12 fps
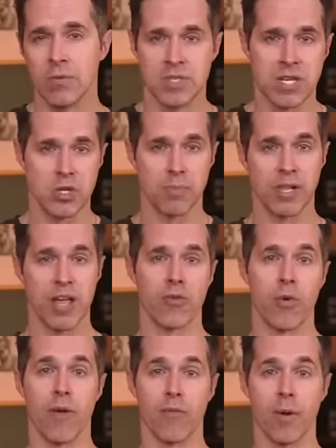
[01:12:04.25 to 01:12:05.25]
With such a
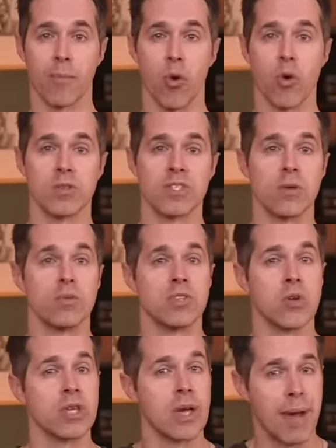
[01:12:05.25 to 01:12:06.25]
plethora of reports, it was
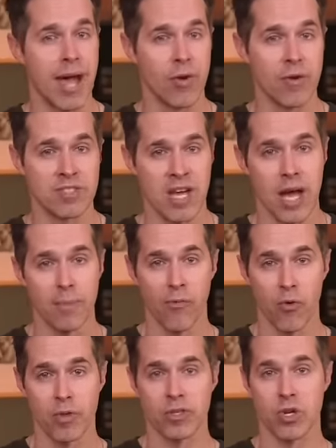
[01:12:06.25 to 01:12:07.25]
only a matter of time
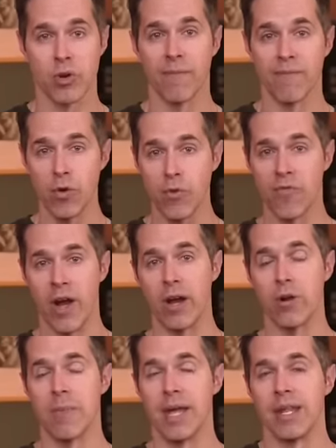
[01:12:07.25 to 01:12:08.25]
before the term Foo
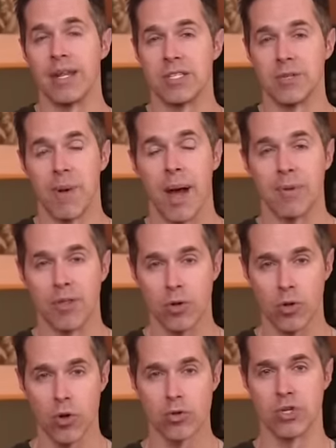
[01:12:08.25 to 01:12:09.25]
Fighter made it into
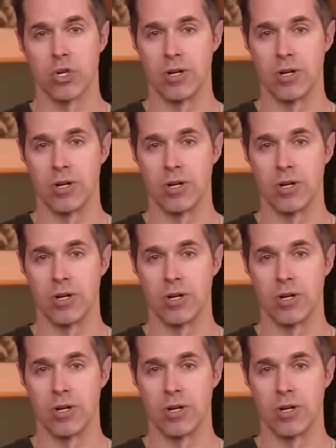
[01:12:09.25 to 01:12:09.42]
popular culture.